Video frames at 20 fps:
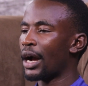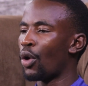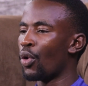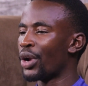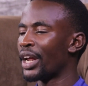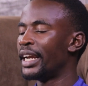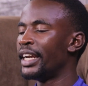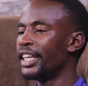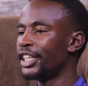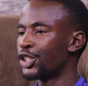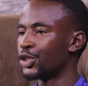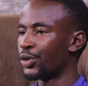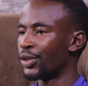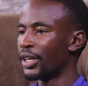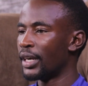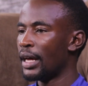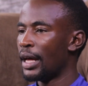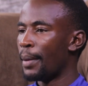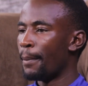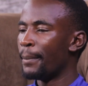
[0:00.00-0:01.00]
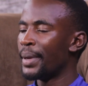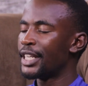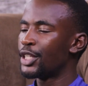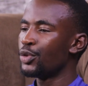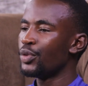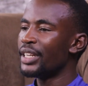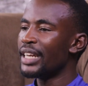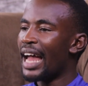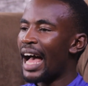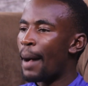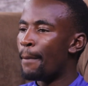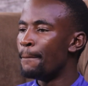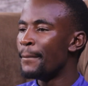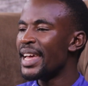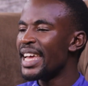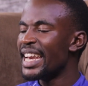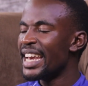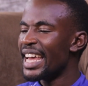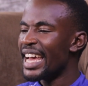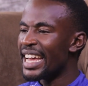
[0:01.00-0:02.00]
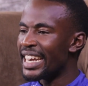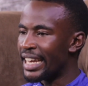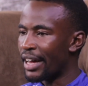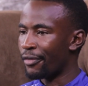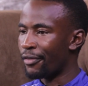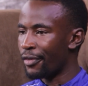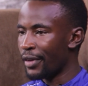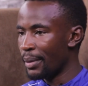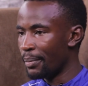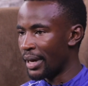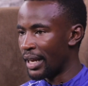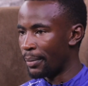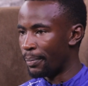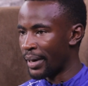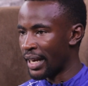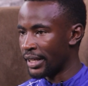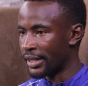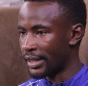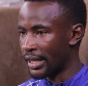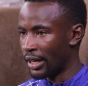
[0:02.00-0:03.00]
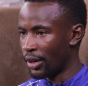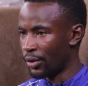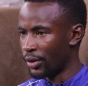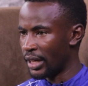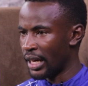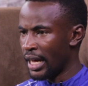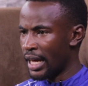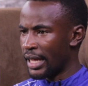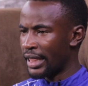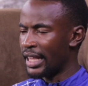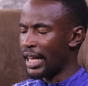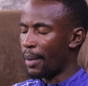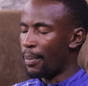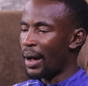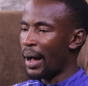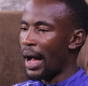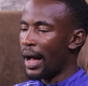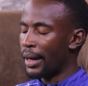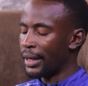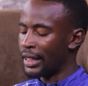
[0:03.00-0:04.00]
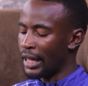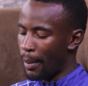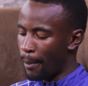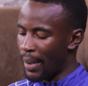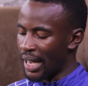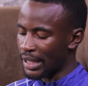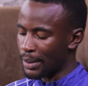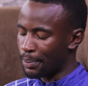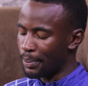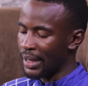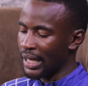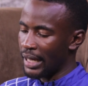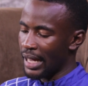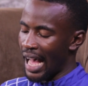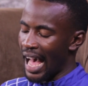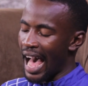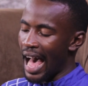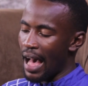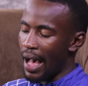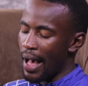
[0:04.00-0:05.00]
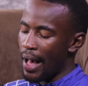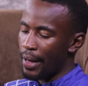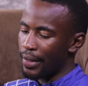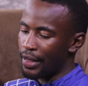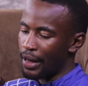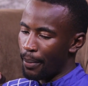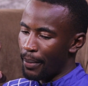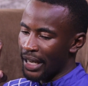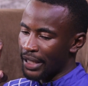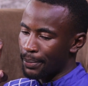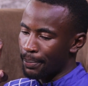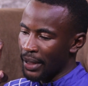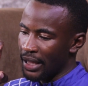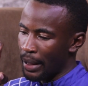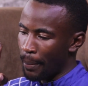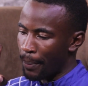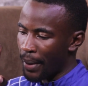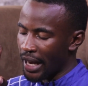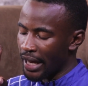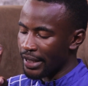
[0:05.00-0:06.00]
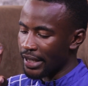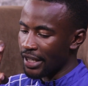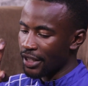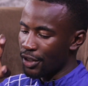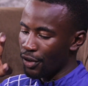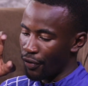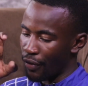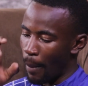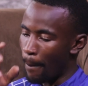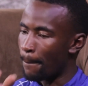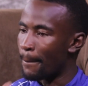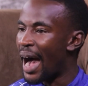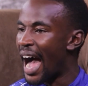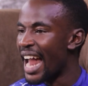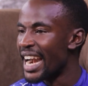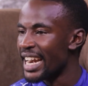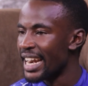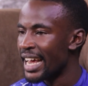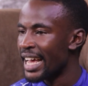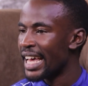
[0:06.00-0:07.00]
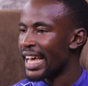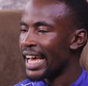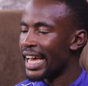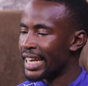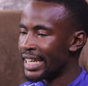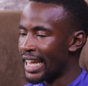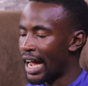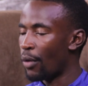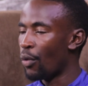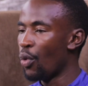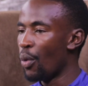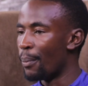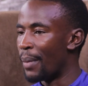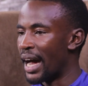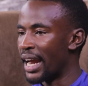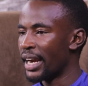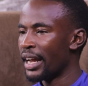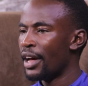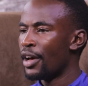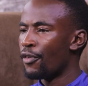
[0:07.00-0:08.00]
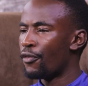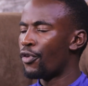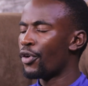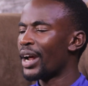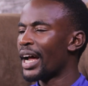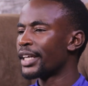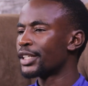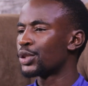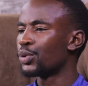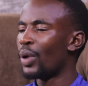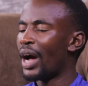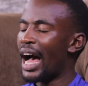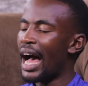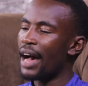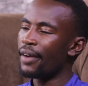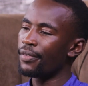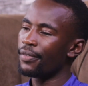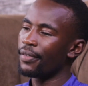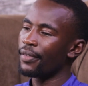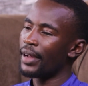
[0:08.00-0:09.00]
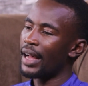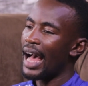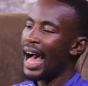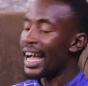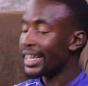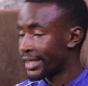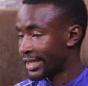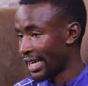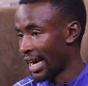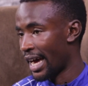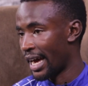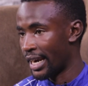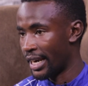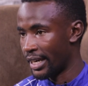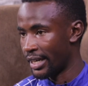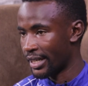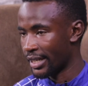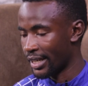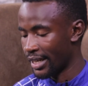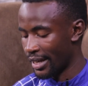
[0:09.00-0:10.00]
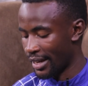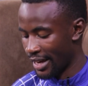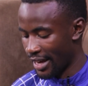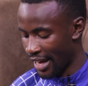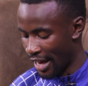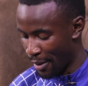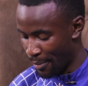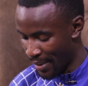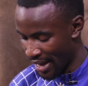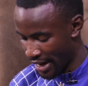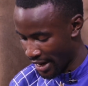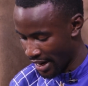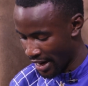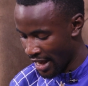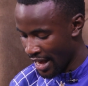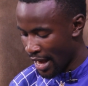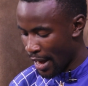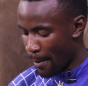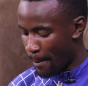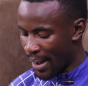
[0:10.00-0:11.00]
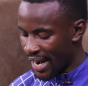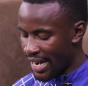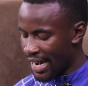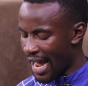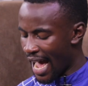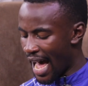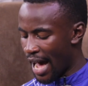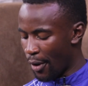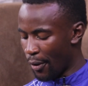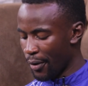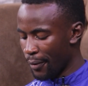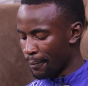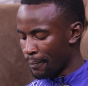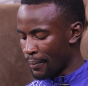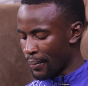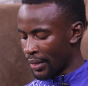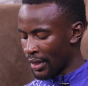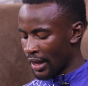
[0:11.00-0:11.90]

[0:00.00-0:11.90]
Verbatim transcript: a correlation between a male and a female. Praise the Lord. There, there must be her. There must be the presence of a man and a woman for us to have a child. Amen. But now,